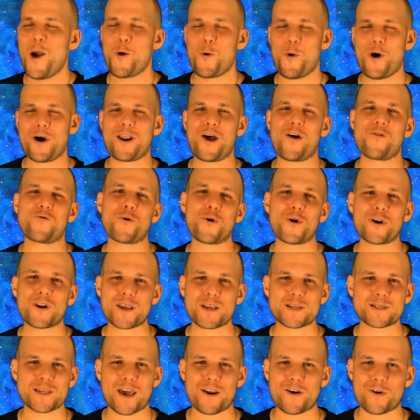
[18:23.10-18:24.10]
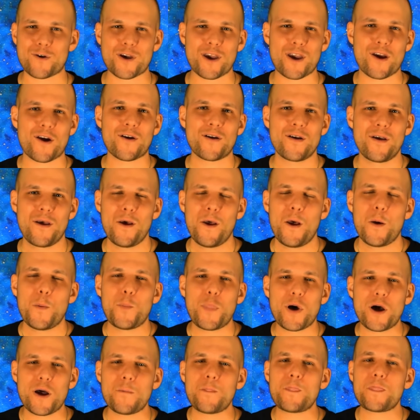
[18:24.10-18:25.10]
whatever it is, I don't care.
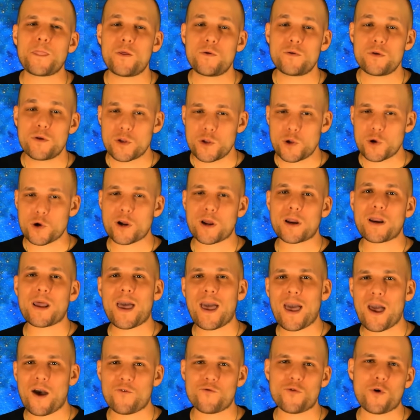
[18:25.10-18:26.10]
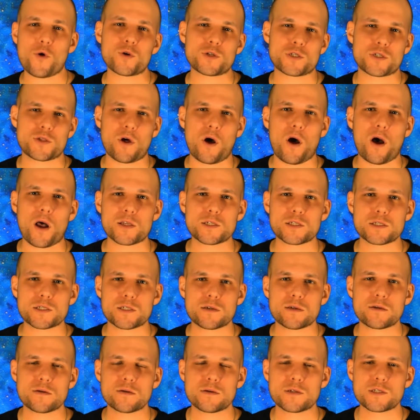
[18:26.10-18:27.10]
But you're gonna have those thoughts.
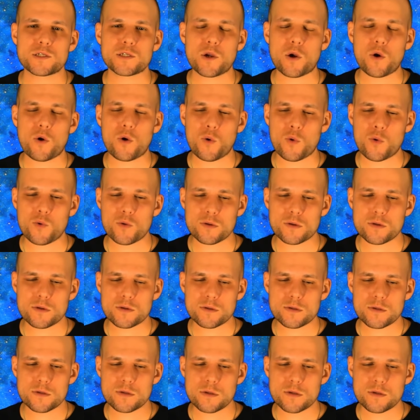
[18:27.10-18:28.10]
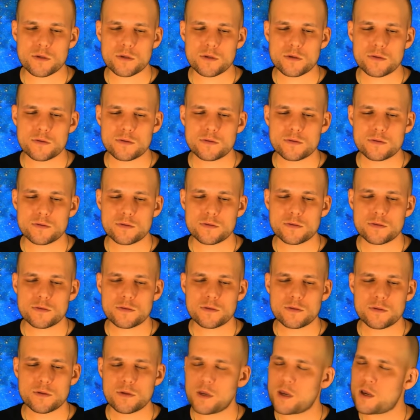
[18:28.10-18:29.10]
So,
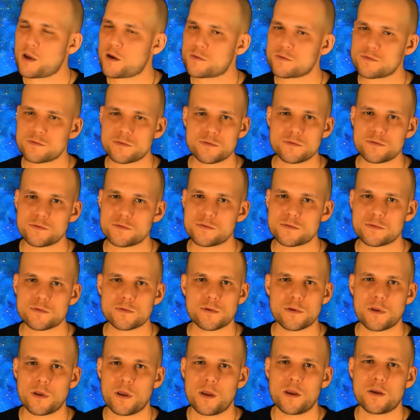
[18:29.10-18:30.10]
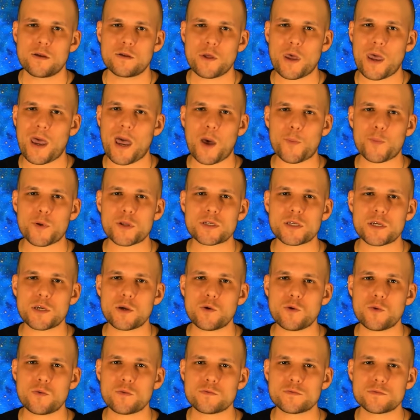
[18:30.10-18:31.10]
yeah, they happen to
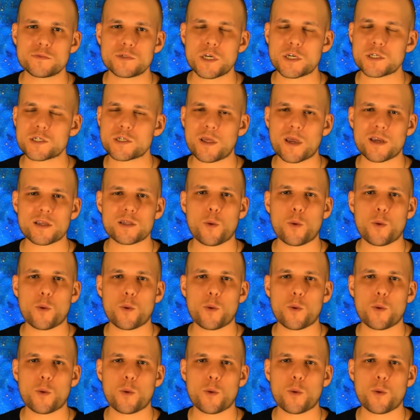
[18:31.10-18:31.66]
you just like the